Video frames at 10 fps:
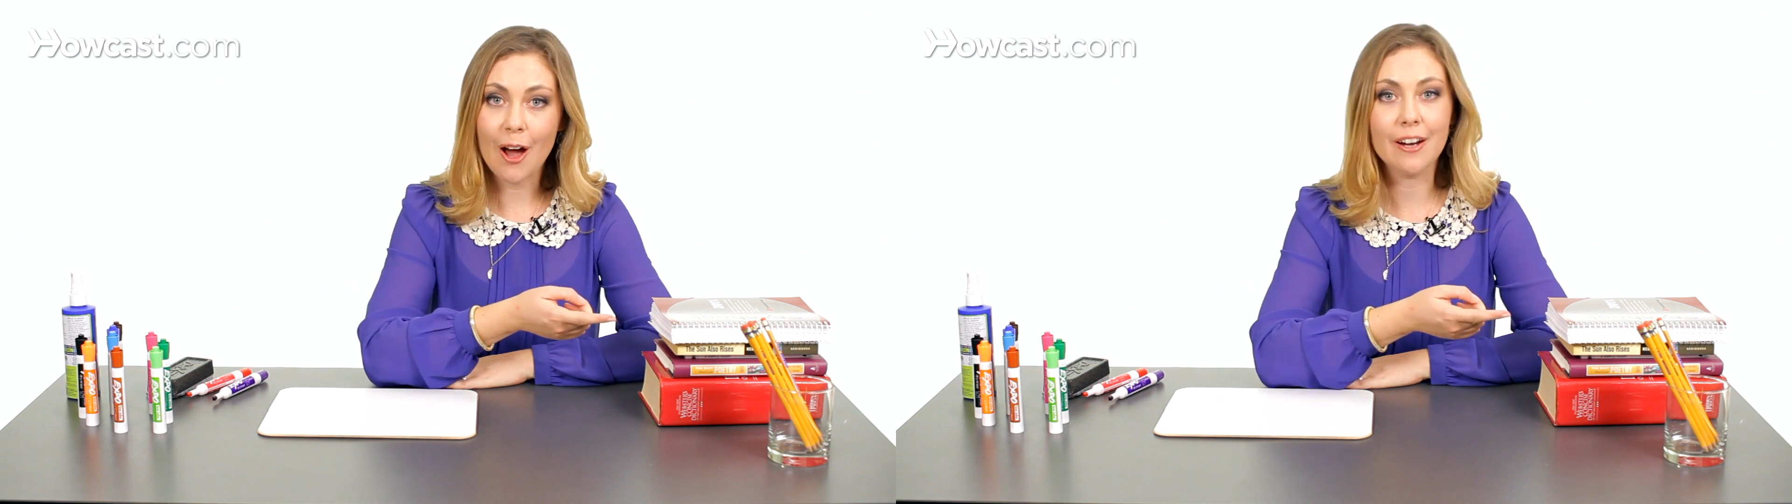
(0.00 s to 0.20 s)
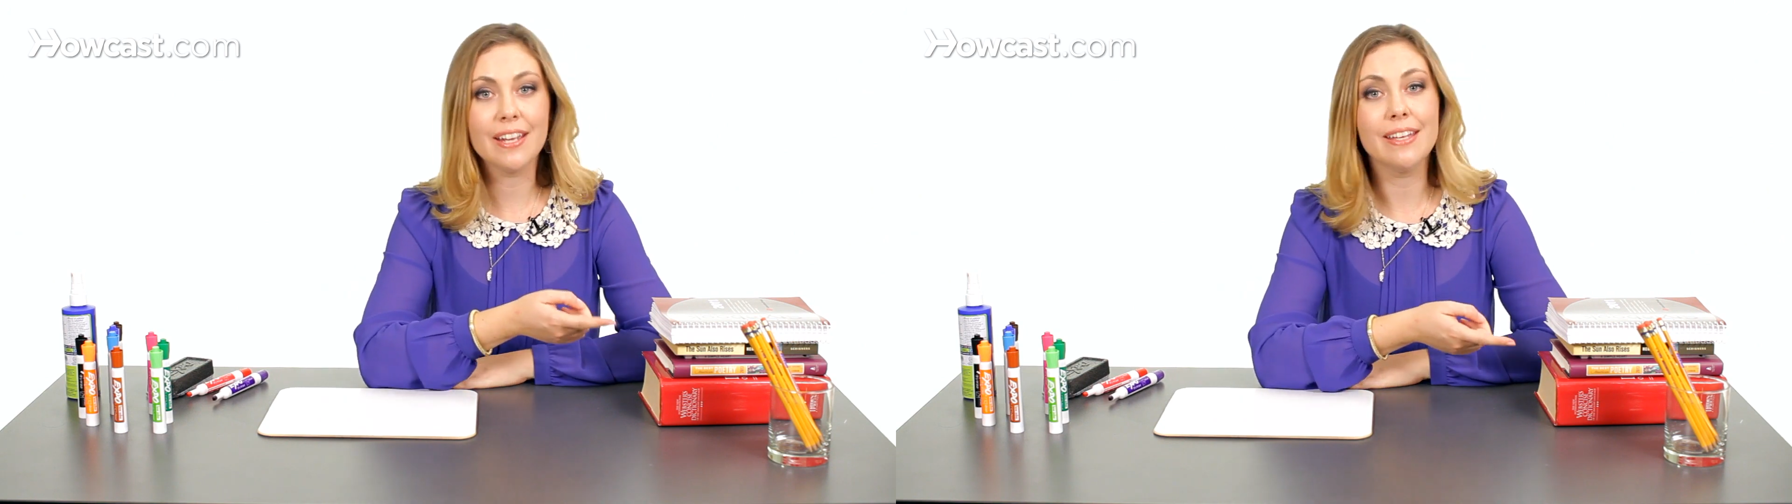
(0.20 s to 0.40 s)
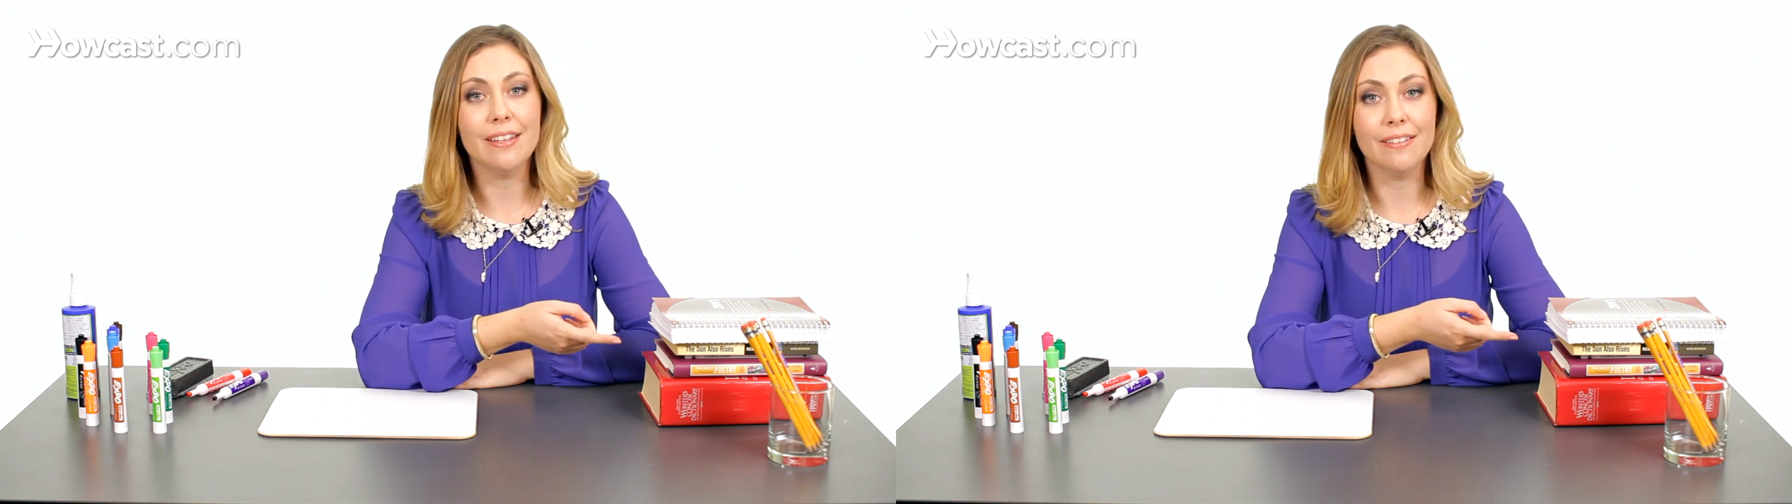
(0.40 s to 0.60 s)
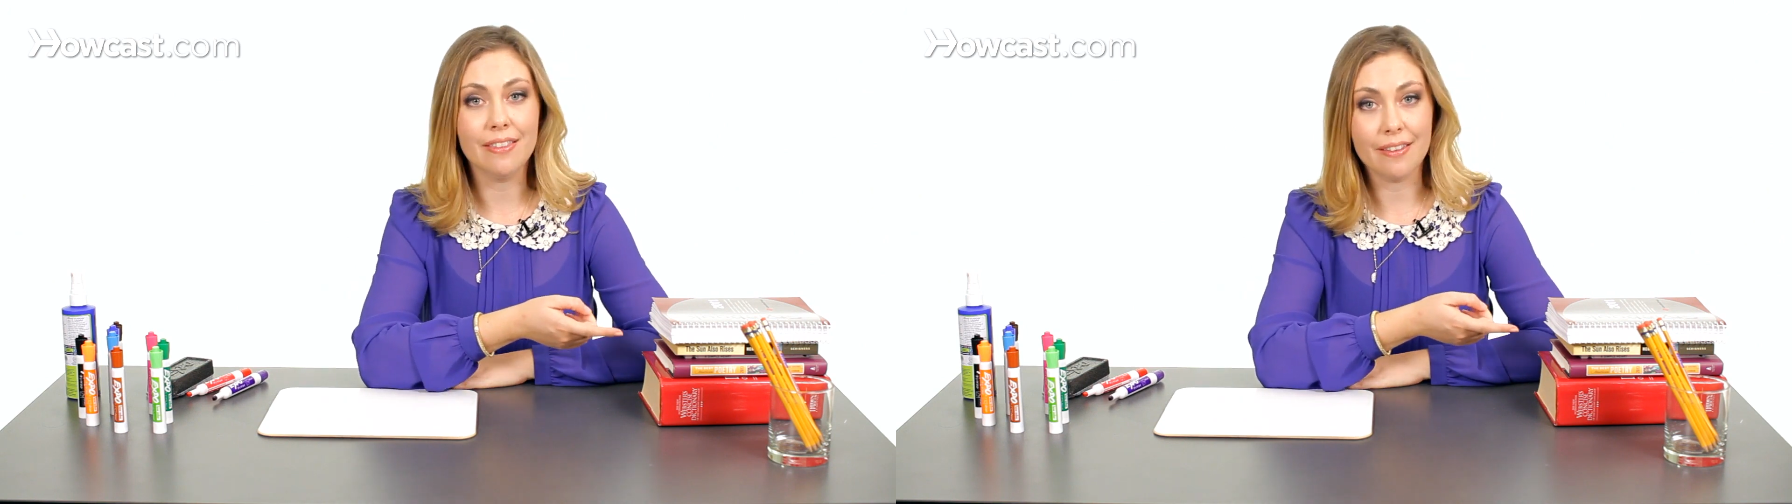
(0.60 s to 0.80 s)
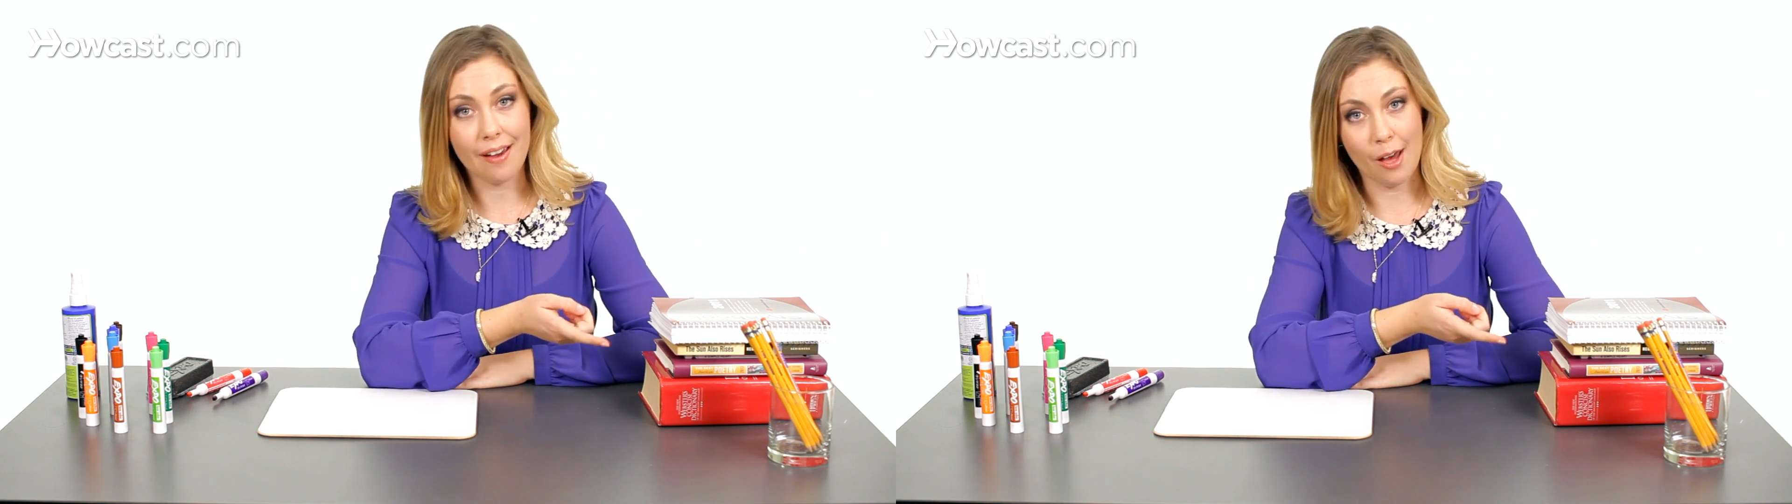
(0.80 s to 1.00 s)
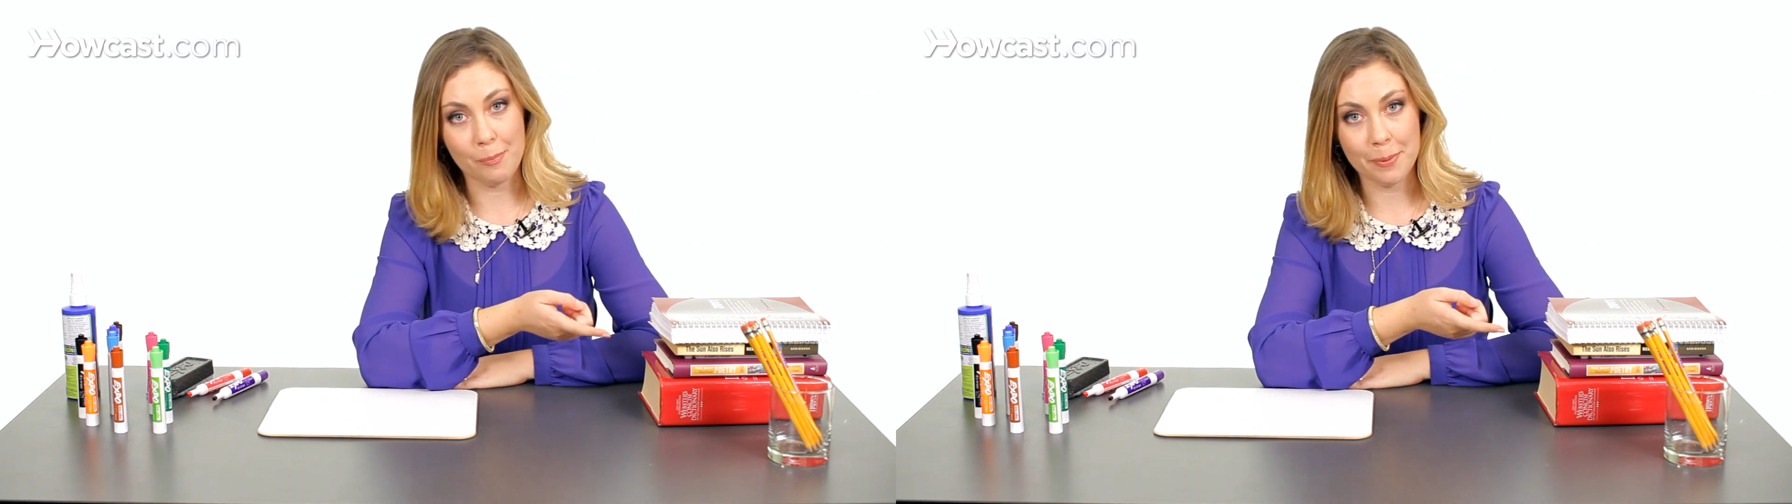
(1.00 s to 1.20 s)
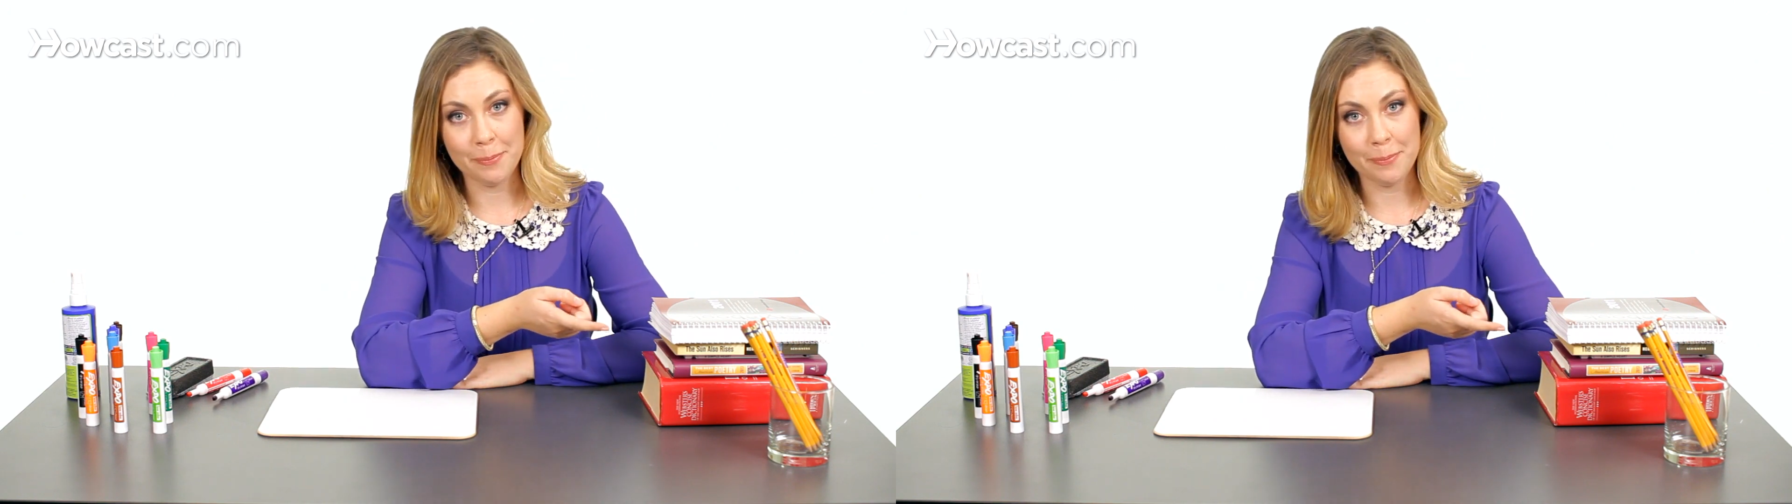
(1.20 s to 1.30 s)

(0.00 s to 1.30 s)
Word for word: are in the cup.